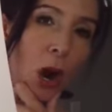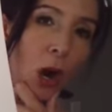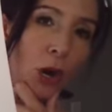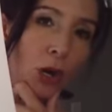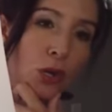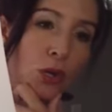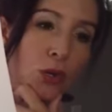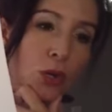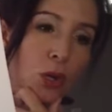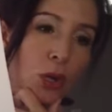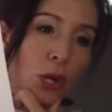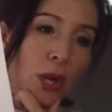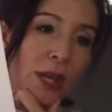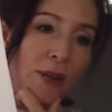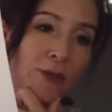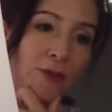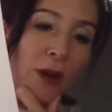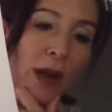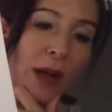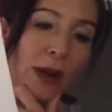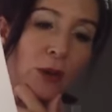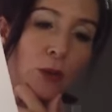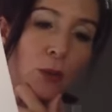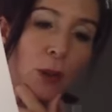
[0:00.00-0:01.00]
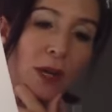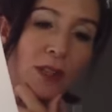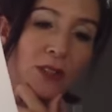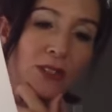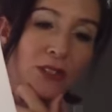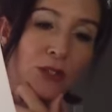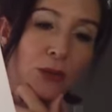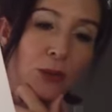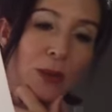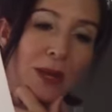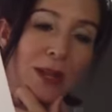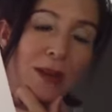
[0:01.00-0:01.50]
Are you going to find
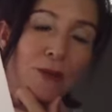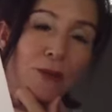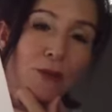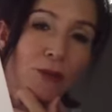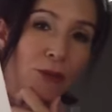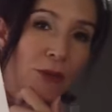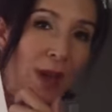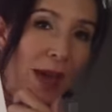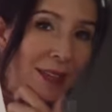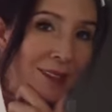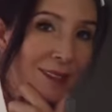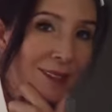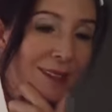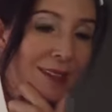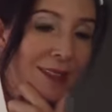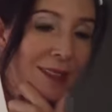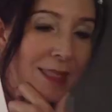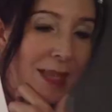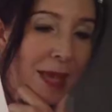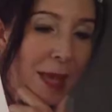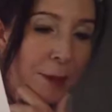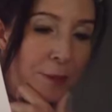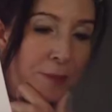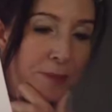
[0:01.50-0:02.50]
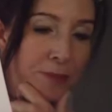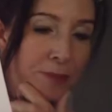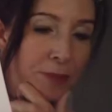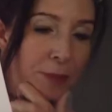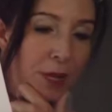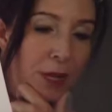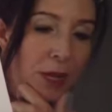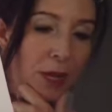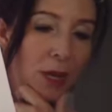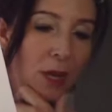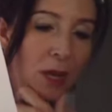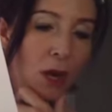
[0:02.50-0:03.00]
ways to invest in them?
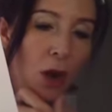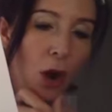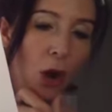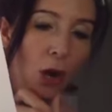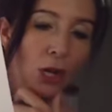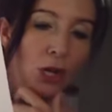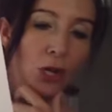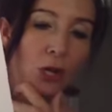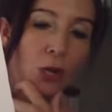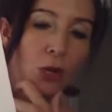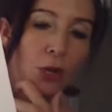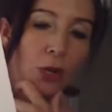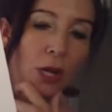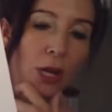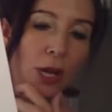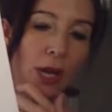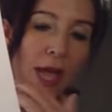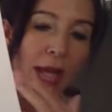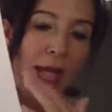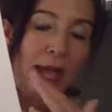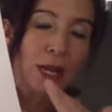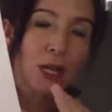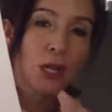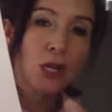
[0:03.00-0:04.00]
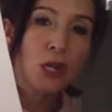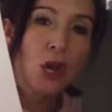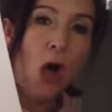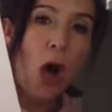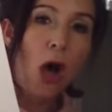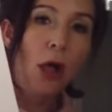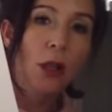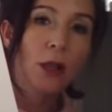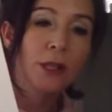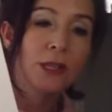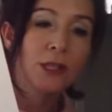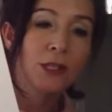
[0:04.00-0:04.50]
Are you going to
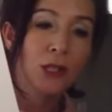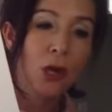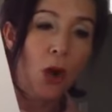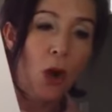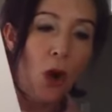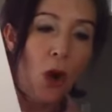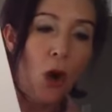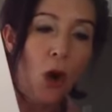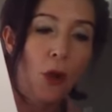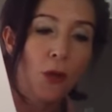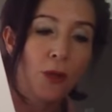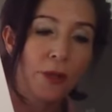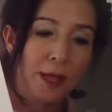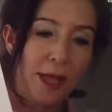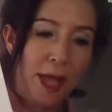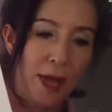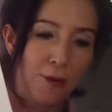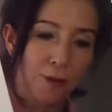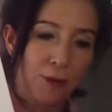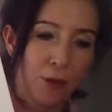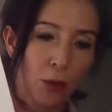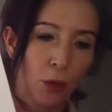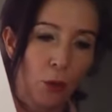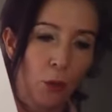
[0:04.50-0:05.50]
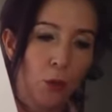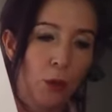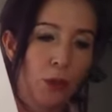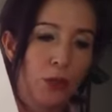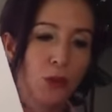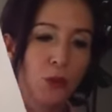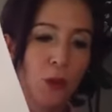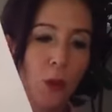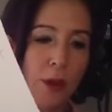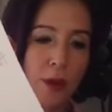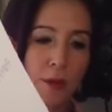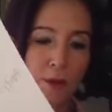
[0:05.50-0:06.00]
acknowledge all the effort?
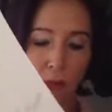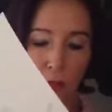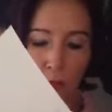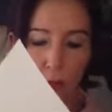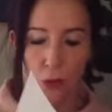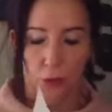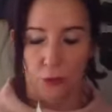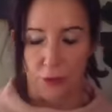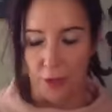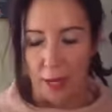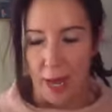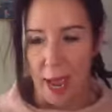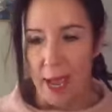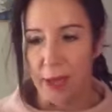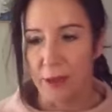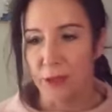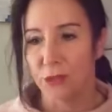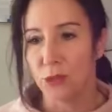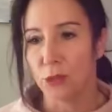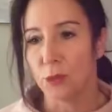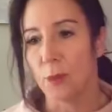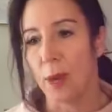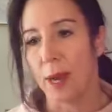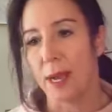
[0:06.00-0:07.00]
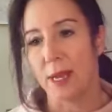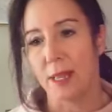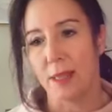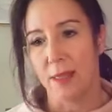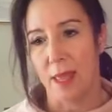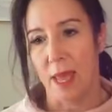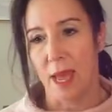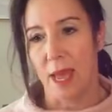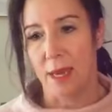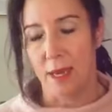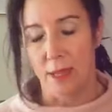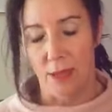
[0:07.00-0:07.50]
Which one of those? And as you're writing
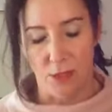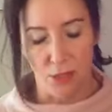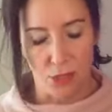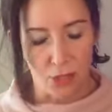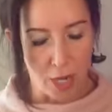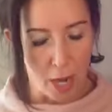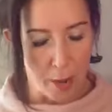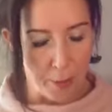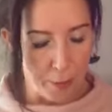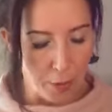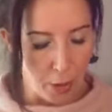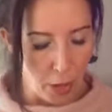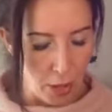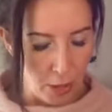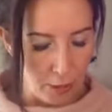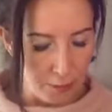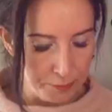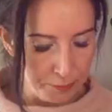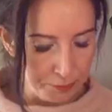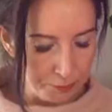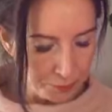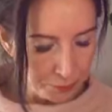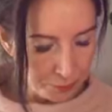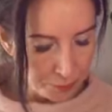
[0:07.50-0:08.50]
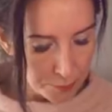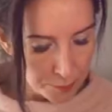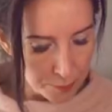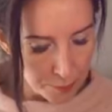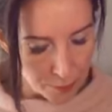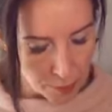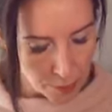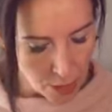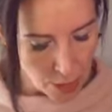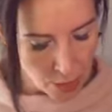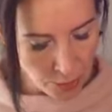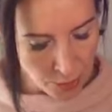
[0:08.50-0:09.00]
that in the chat bar,
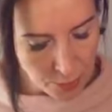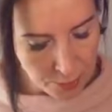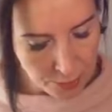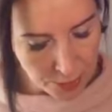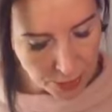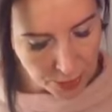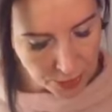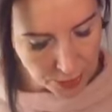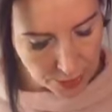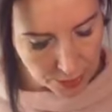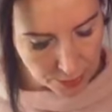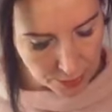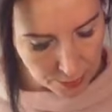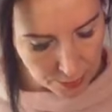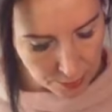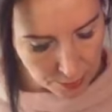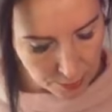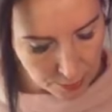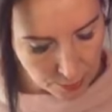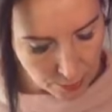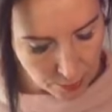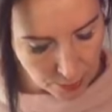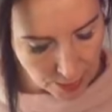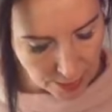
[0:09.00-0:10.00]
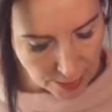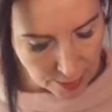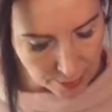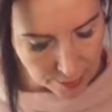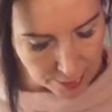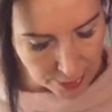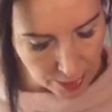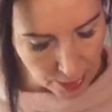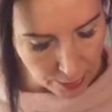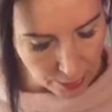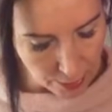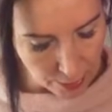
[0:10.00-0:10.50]
let me just write
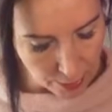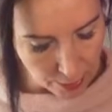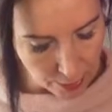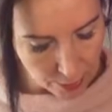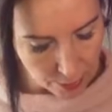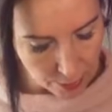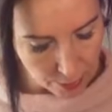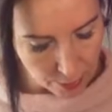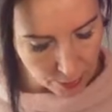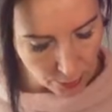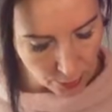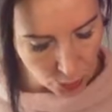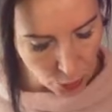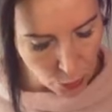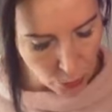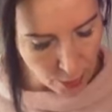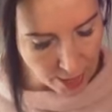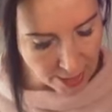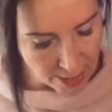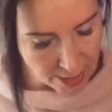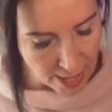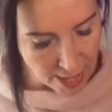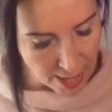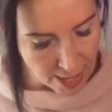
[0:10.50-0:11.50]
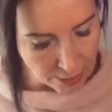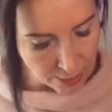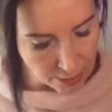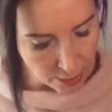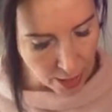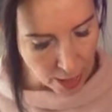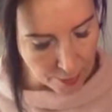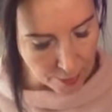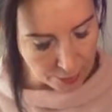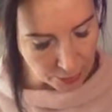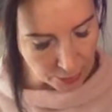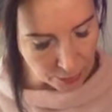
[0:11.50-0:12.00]
something down here. You write that in
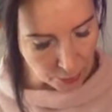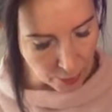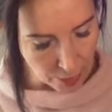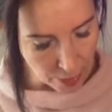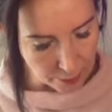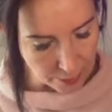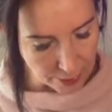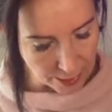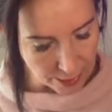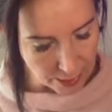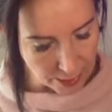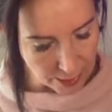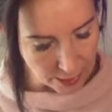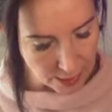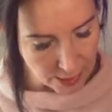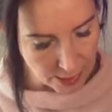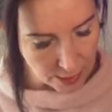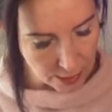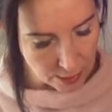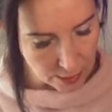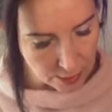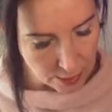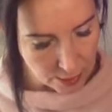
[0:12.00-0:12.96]
the comments while I write this.